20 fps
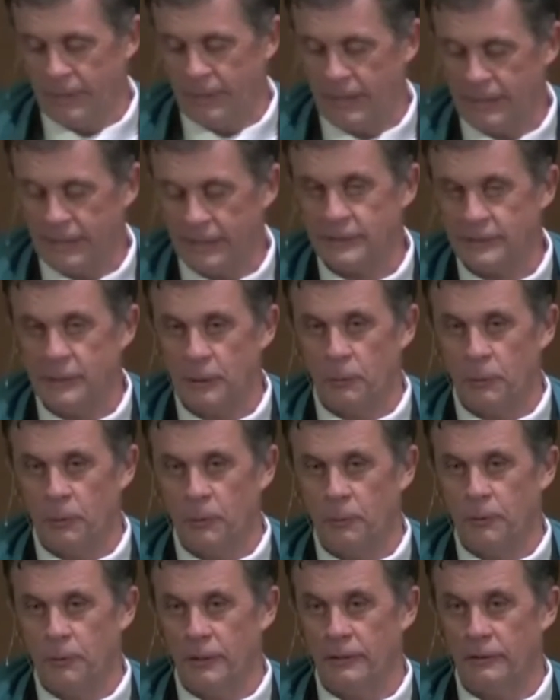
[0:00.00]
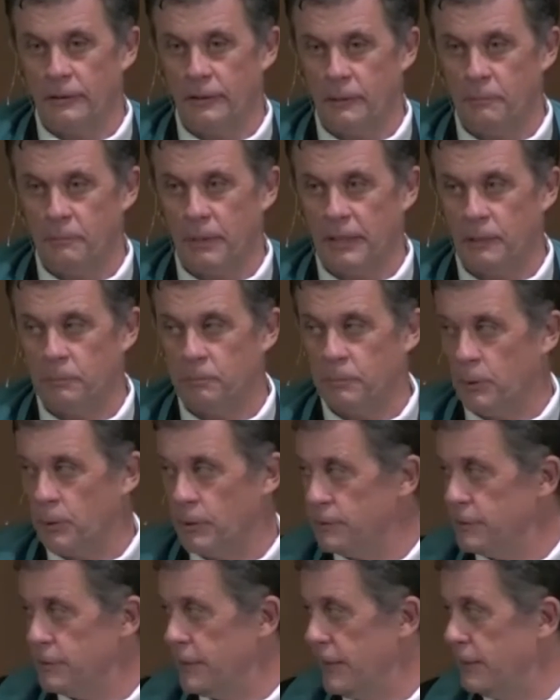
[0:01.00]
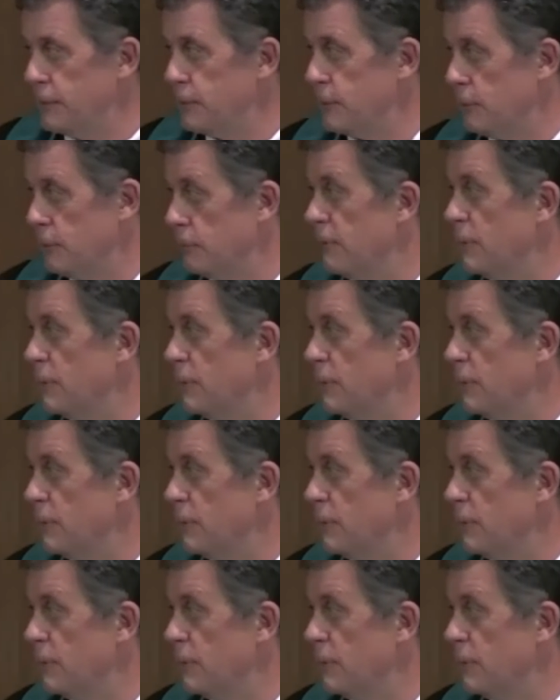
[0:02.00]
And I still owe her a big apology, so